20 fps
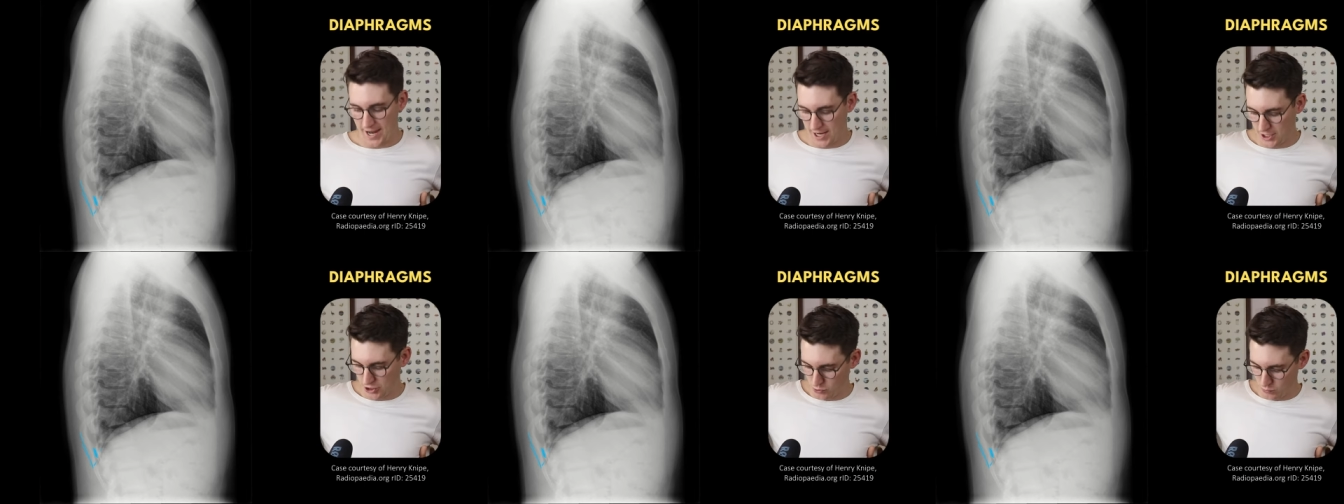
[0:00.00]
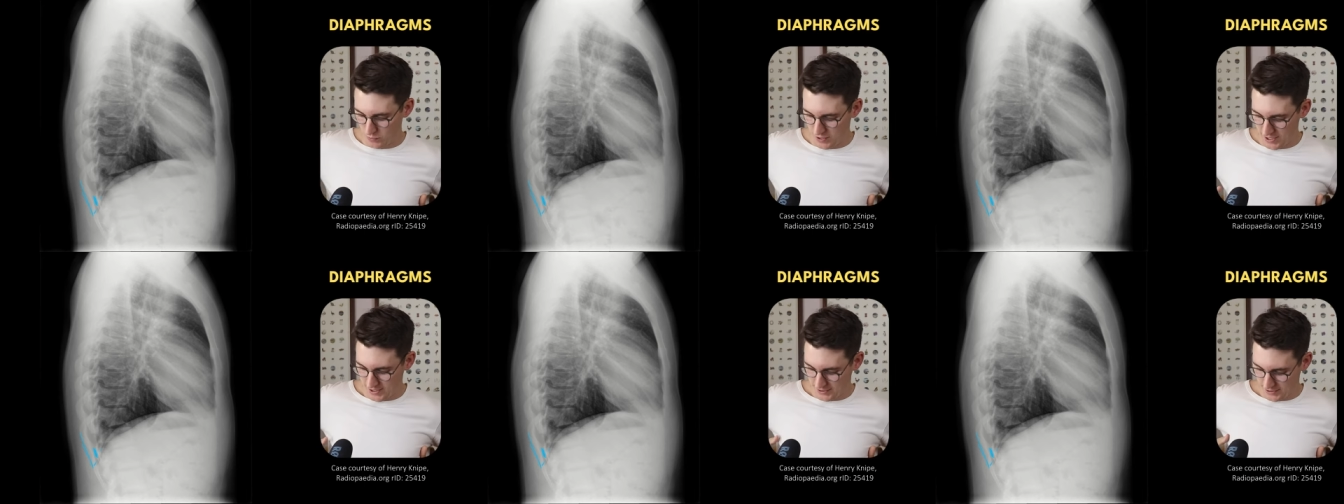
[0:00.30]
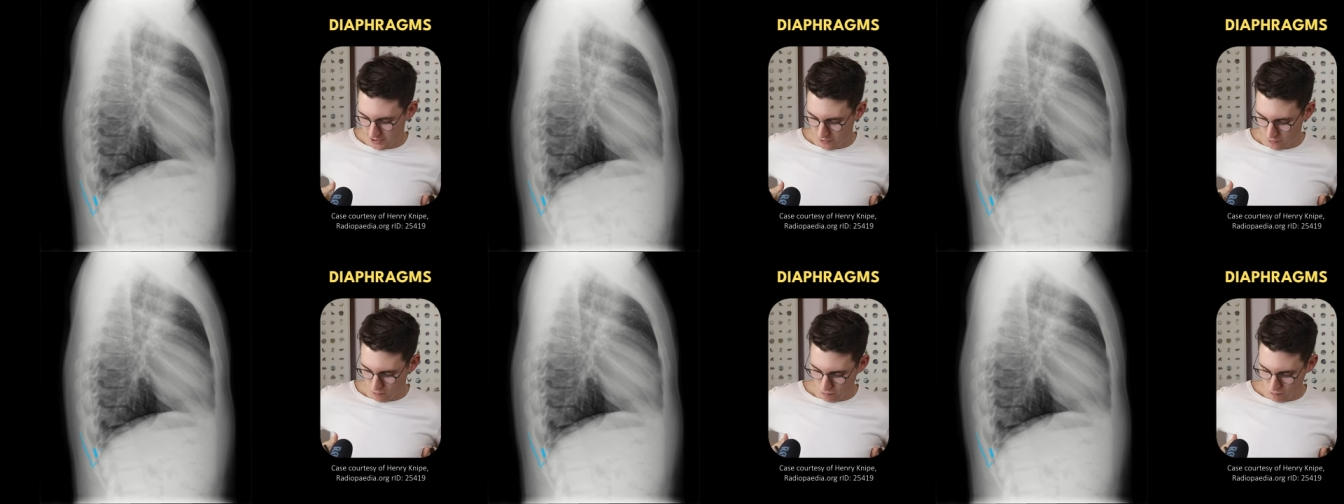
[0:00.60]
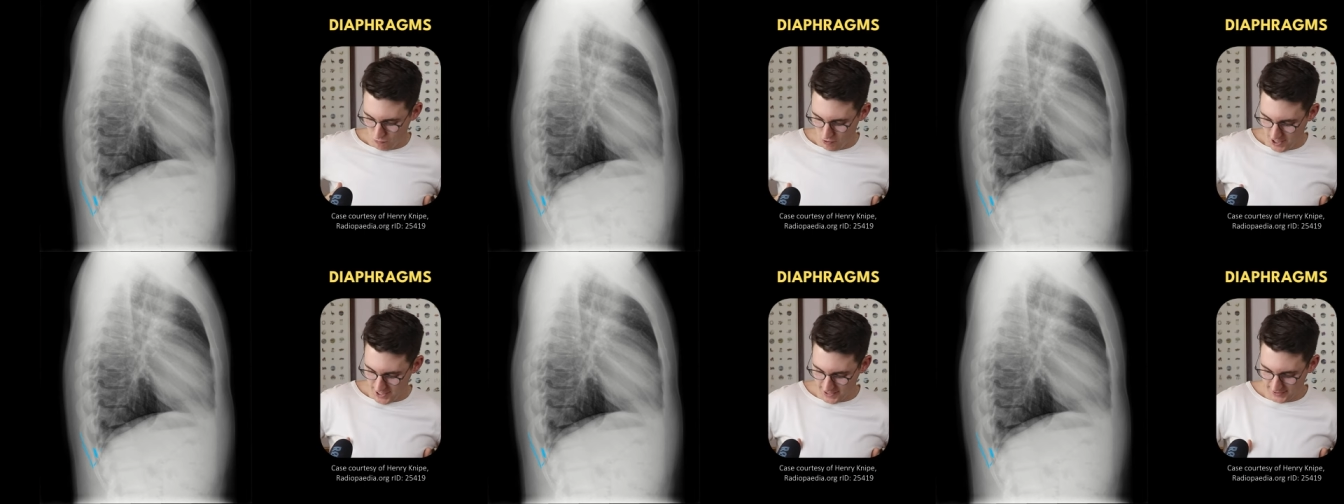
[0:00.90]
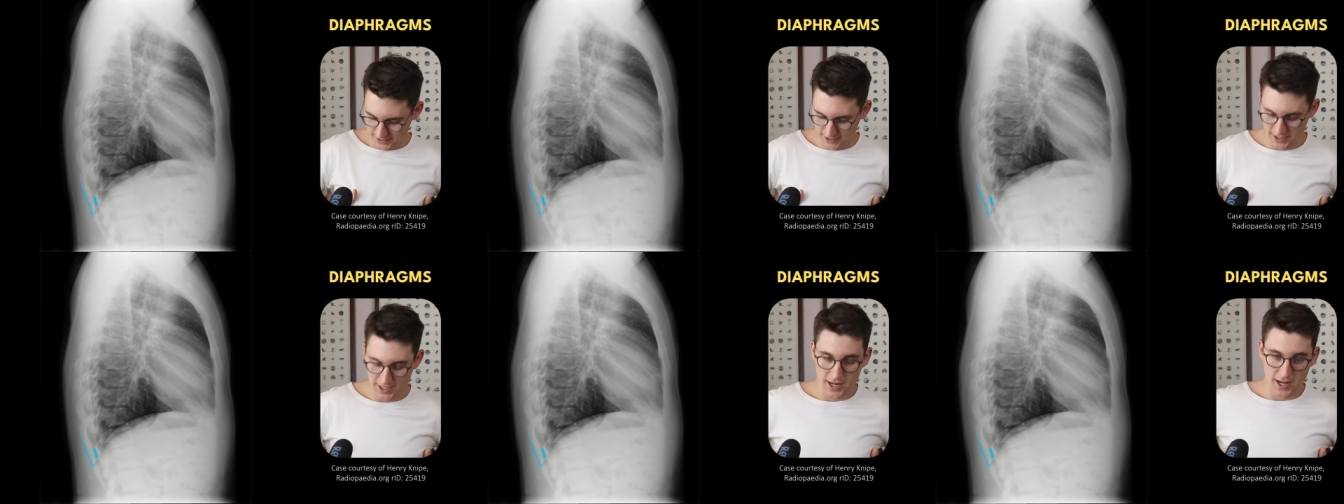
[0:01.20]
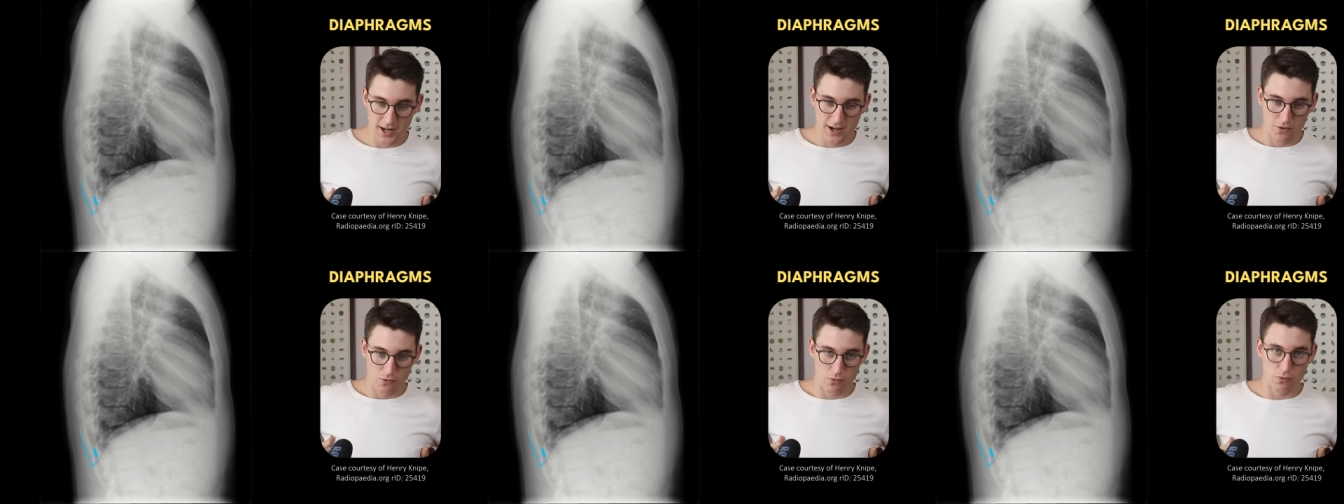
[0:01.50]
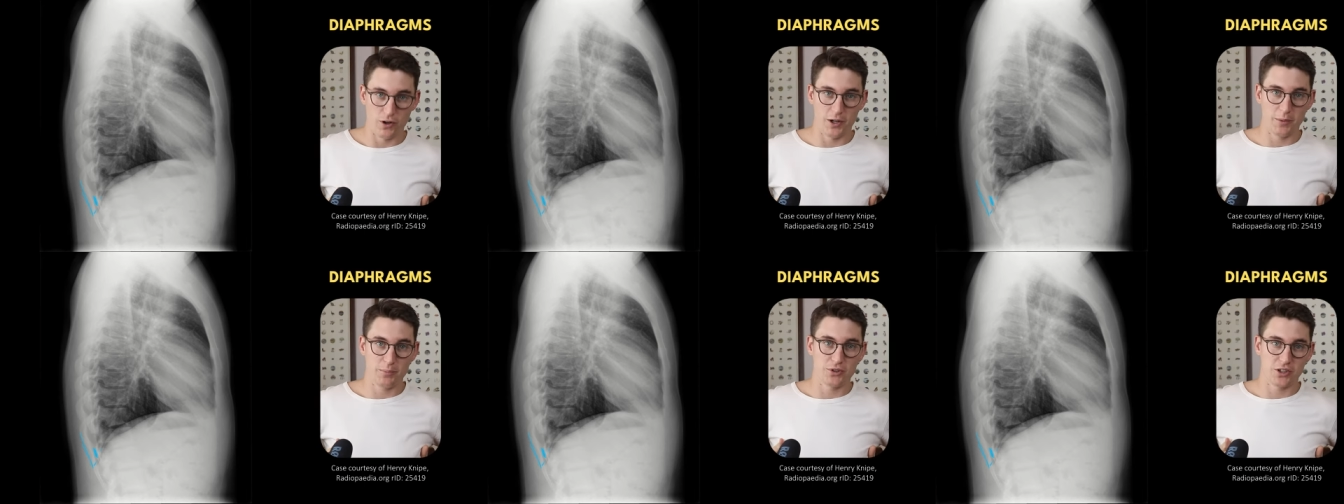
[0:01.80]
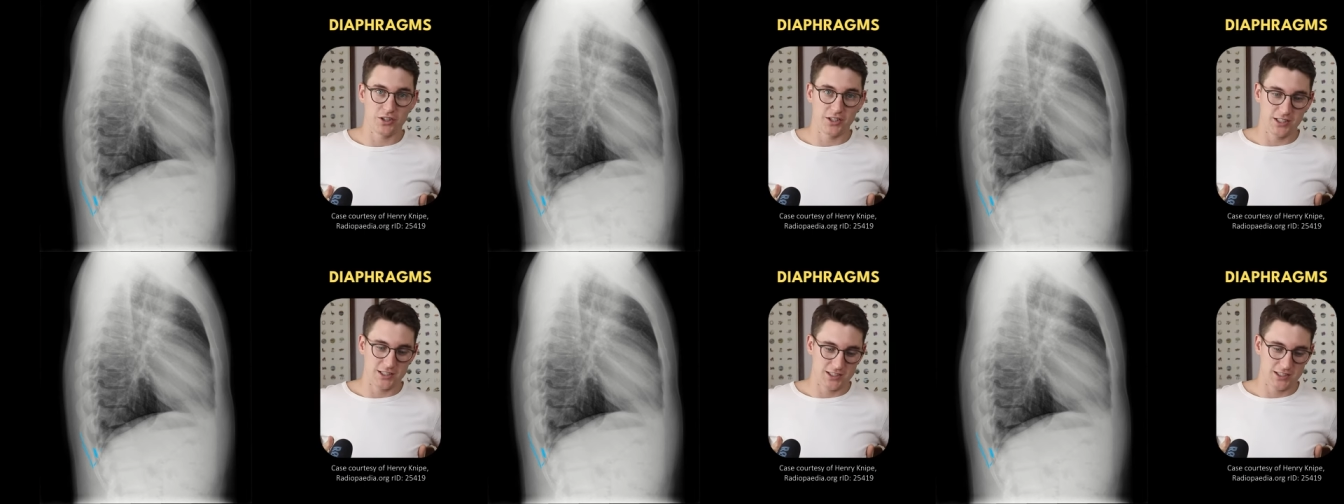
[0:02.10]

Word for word: as we hit our right ribs on